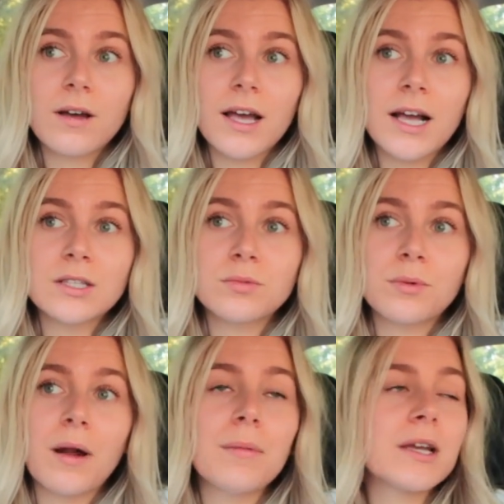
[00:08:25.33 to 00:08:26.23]
I guess
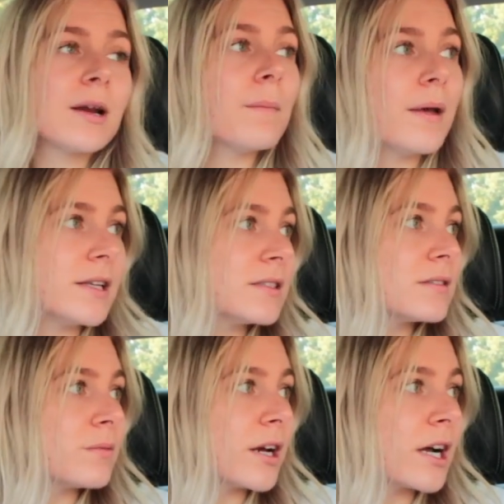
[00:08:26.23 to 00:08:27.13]
we're probably going to
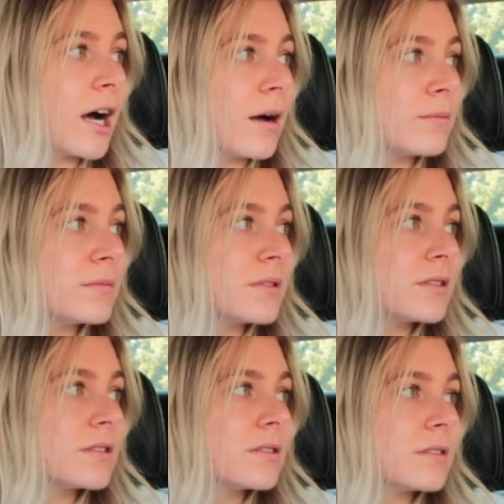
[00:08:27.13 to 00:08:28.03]
miss when it
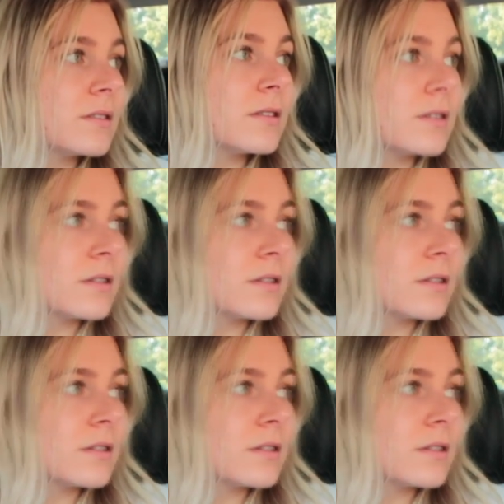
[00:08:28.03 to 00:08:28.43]
comes. Nah.